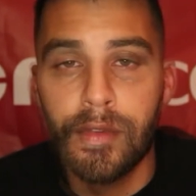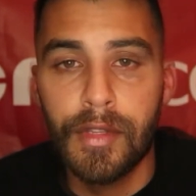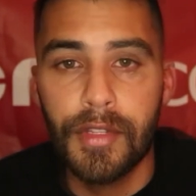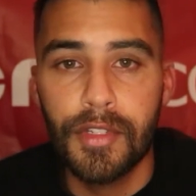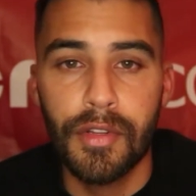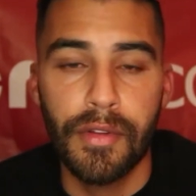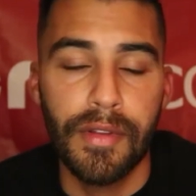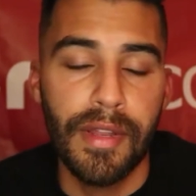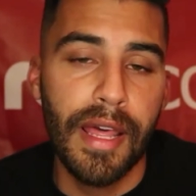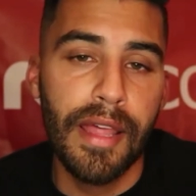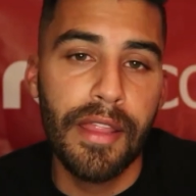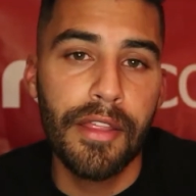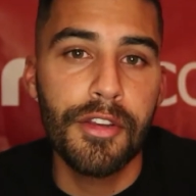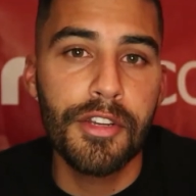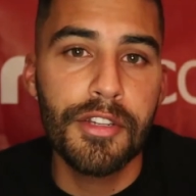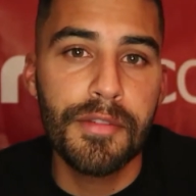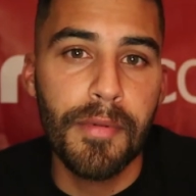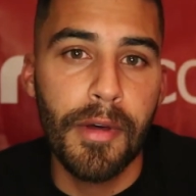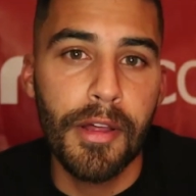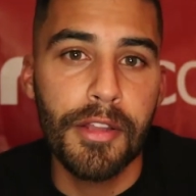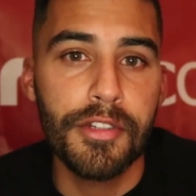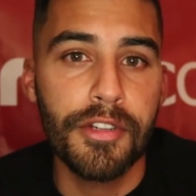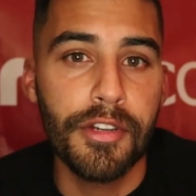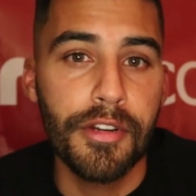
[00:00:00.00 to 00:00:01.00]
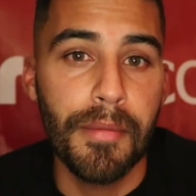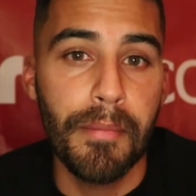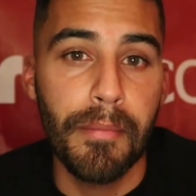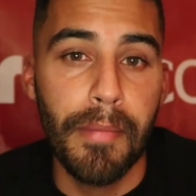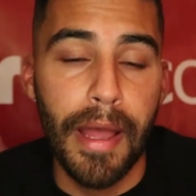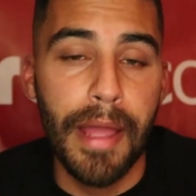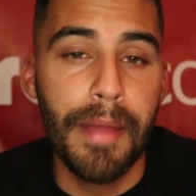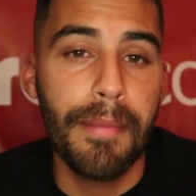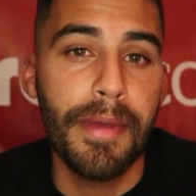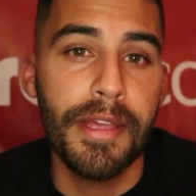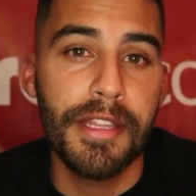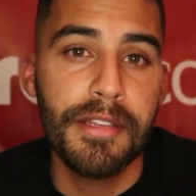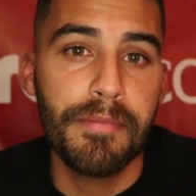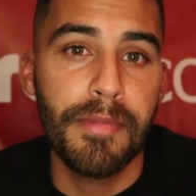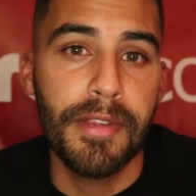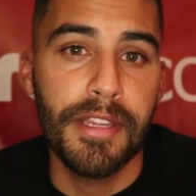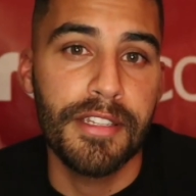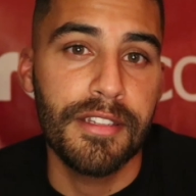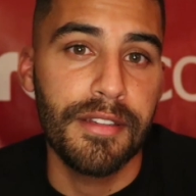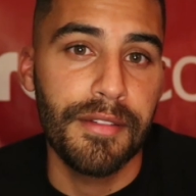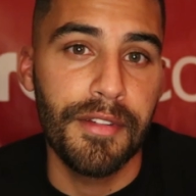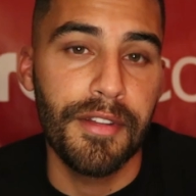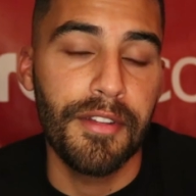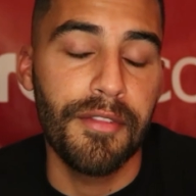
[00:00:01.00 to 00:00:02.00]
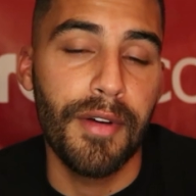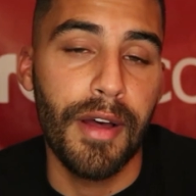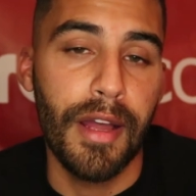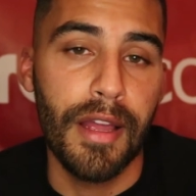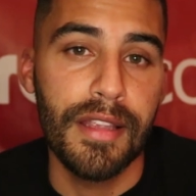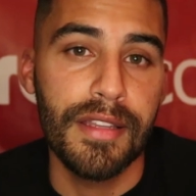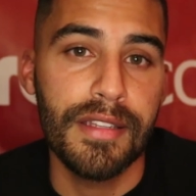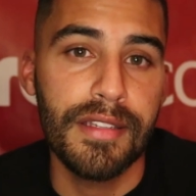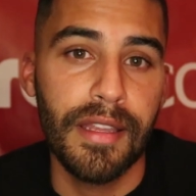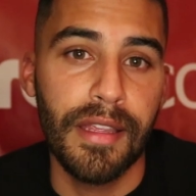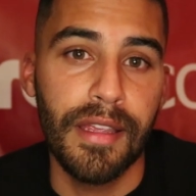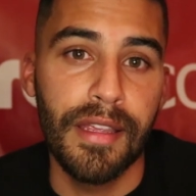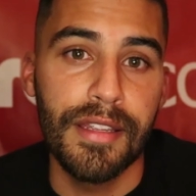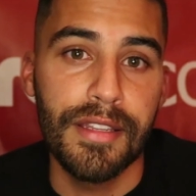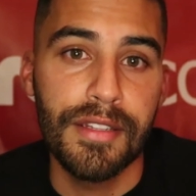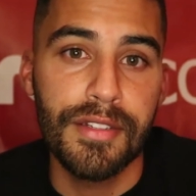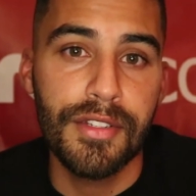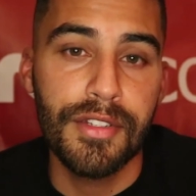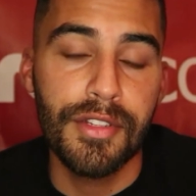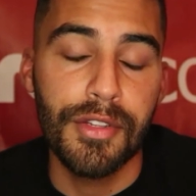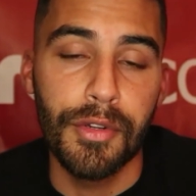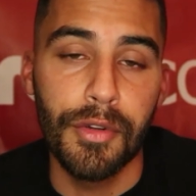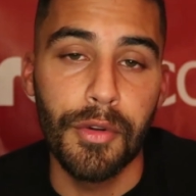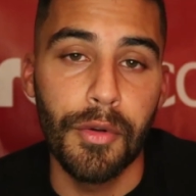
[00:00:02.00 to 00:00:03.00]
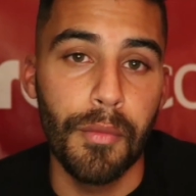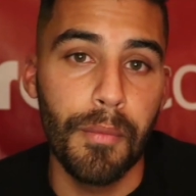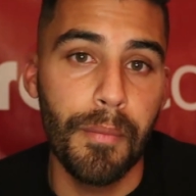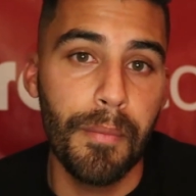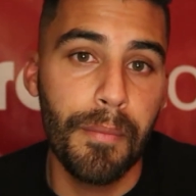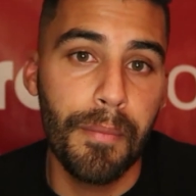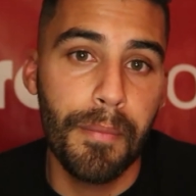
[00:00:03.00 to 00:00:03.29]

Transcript: so now that you're sponsored my best piece of advice is to